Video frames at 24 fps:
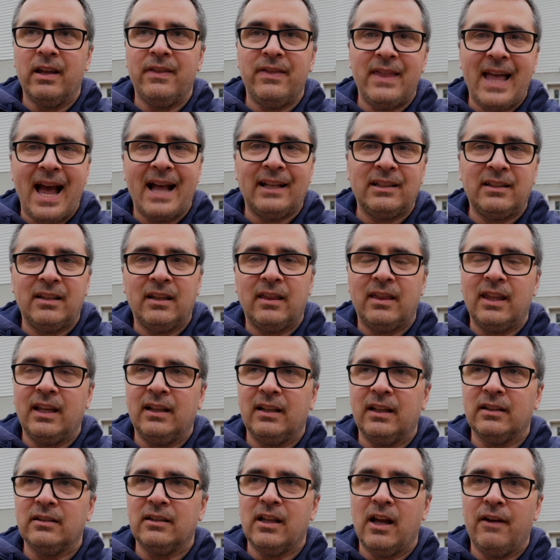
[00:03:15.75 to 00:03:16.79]
And that's the thing
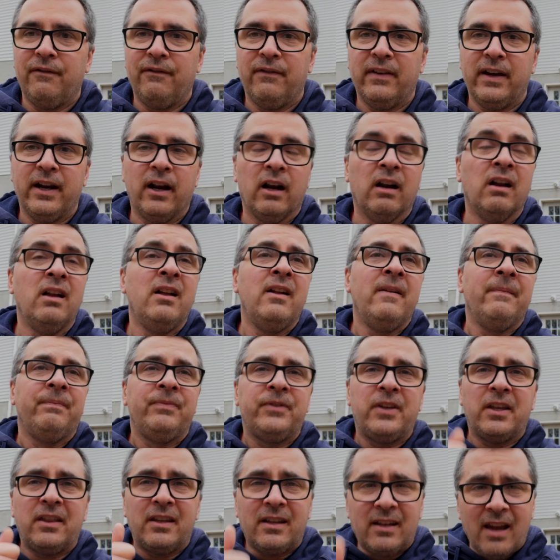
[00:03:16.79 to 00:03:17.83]
that's not fair
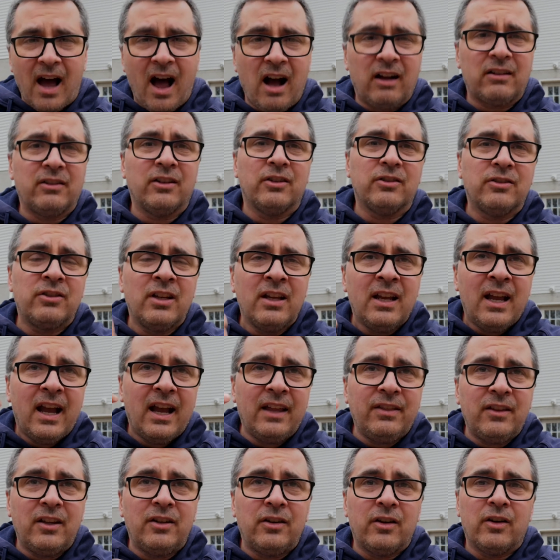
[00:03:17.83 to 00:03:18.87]
to the doctors
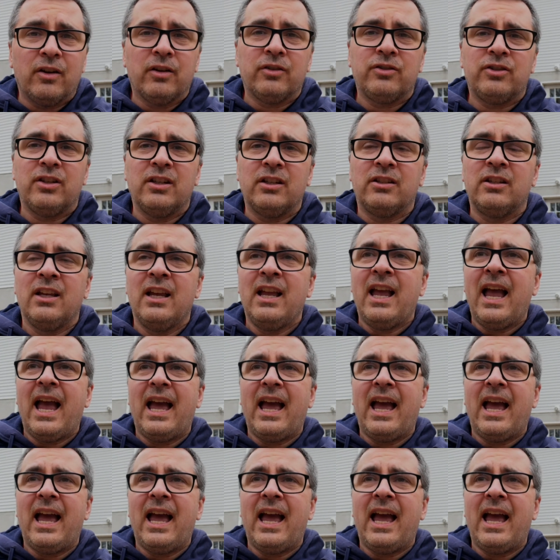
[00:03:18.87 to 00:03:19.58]
and the nurses